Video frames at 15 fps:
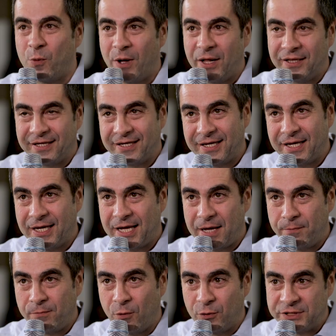Well,
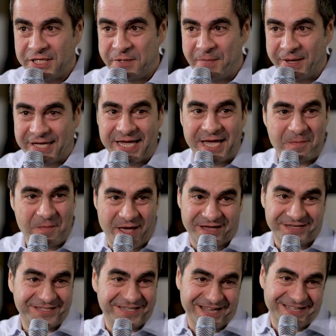uh, mostly making a
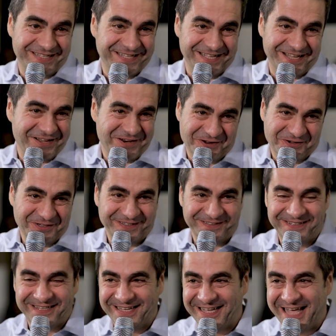mess and uh, you know uh,
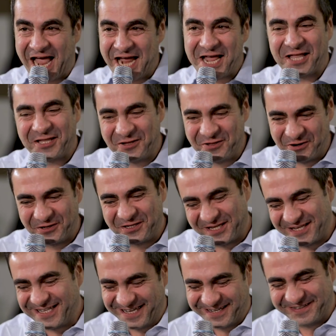and getting dirty.